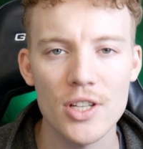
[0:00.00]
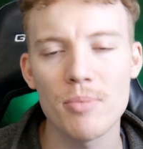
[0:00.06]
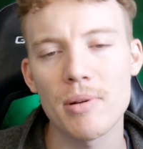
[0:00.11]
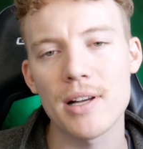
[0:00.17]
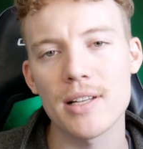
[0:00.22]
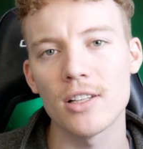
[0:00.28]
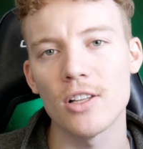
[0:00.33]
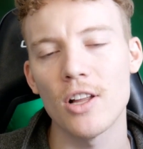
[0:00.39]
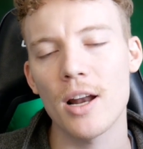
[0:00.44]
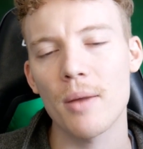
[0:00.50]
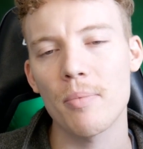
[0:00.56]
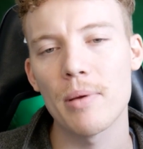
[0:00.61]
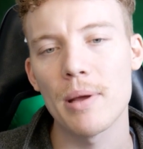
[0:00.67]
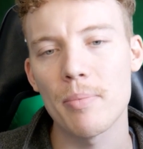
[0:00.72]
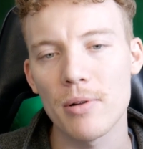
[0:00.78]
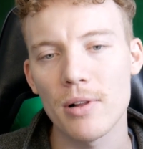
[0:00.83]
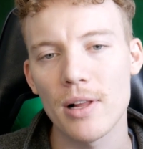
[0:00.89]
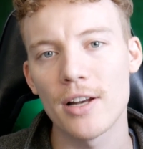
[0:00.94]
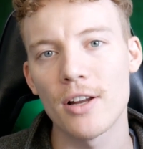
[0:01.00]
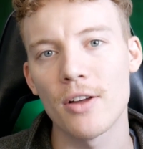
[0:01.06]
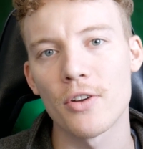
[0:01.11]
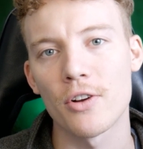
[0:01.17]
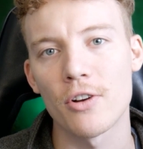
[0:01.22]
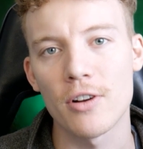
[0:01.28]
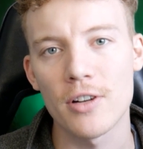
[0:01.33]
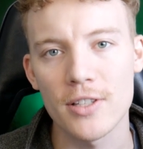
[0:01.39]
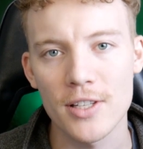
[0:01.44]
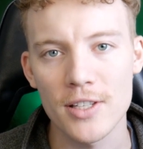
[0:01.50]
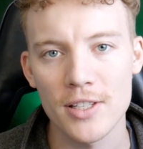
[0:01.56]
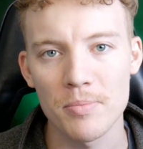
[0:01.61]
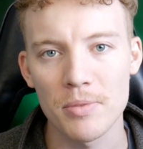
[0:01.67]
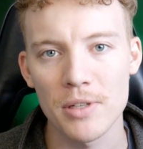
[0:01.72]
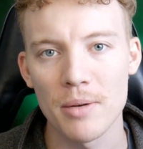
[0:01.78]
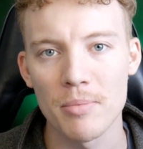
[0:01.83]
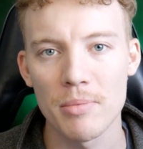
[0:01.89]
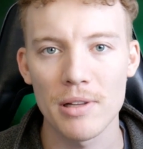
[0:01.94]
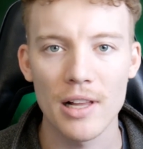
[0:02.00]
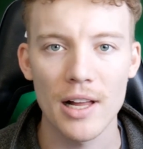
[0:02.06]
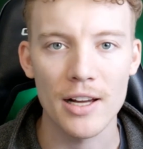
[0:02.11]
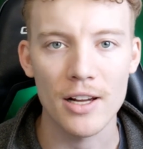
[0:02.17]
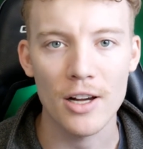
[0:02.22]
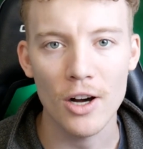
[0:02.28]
because a lot of people, I know the criticism is going to be like,